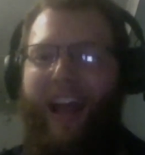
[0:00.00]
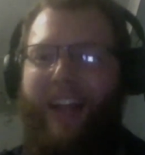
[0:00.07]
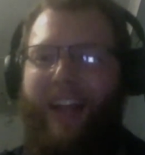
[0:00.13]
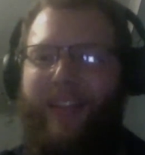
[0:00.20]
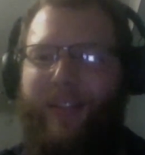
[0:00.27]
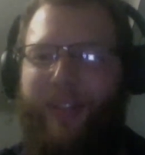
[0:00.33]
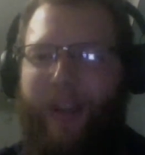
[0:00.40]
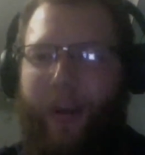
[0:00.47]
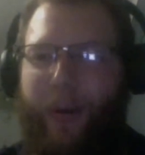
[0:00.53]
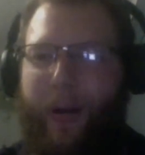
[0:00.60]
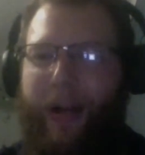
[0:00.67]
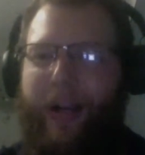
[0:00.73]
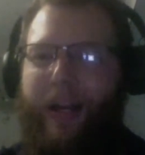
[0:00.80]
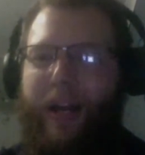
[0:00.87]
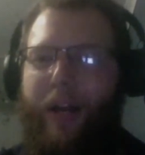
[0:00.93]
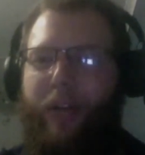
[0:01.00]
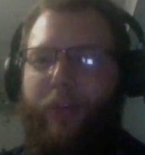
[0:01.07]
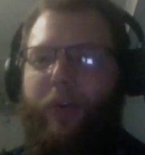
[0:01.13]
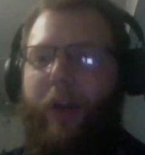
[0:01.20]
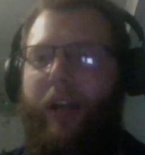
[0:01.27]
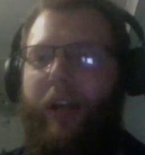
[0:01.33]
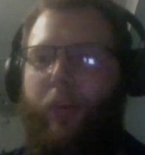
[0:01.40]
and so uh,
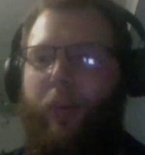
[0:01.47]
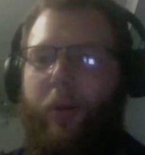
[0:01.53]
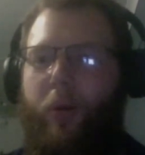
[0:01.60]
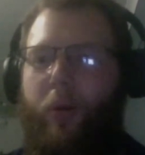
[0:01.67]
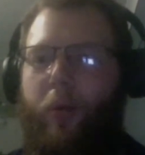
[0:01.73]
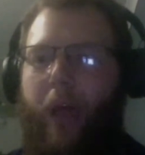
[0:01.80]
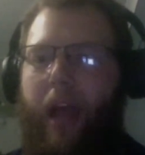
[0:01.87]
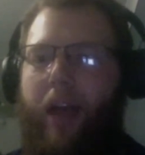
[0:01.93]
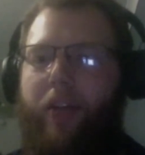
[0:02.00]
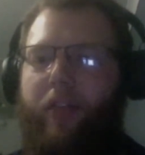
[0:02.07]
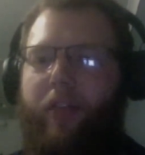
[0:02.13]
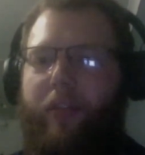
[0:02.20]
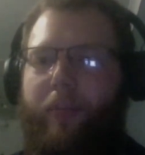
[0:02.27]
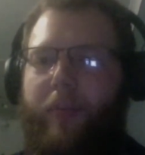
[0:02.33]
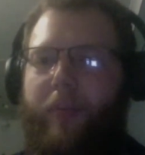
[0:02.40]
Tonight we will have,